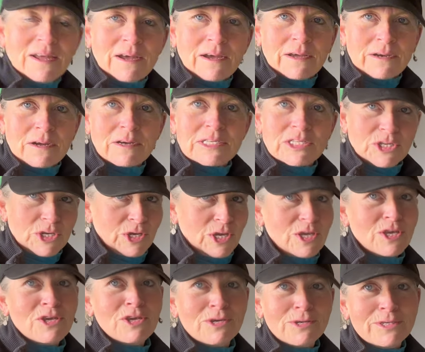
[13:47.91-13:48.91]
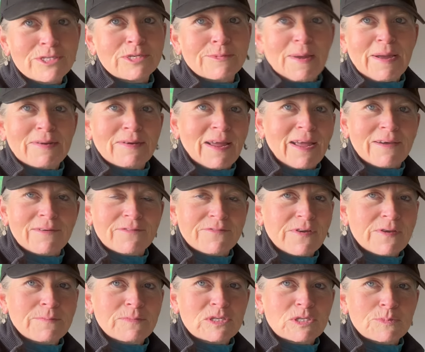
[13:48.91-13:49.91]
And I took a huge amount out of
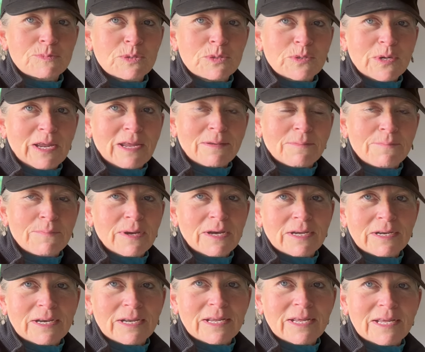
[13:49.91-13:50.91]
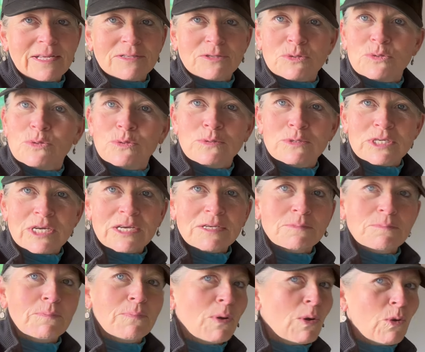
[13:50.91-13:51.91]
him this morning, but it's all just
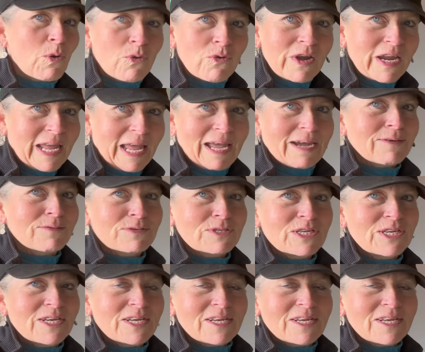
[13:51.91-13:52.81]
pouring out.